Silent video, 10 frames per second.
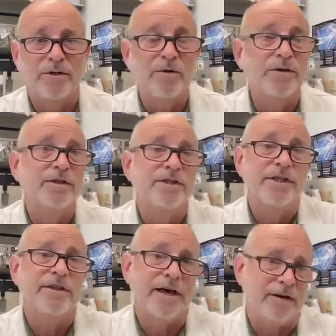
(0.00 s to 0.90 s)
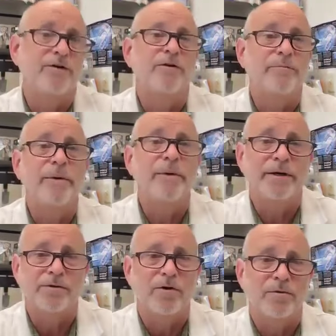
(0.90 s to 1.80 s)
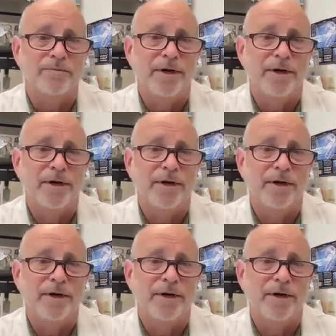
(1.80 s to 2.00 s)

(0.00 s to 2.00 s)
You could see that under the microscope.